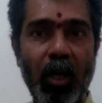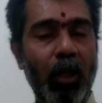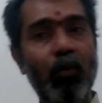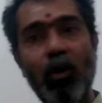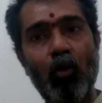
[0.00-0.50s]

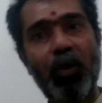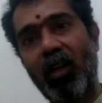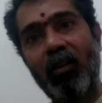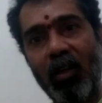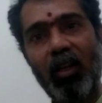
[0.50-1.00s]
you need to
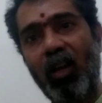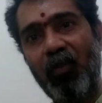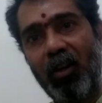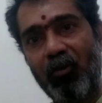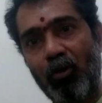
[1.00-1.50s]
become
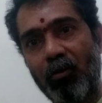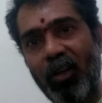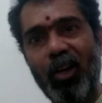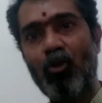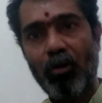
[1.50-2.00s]
aviation
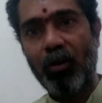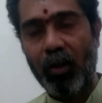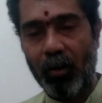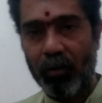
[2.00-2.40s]
engineer,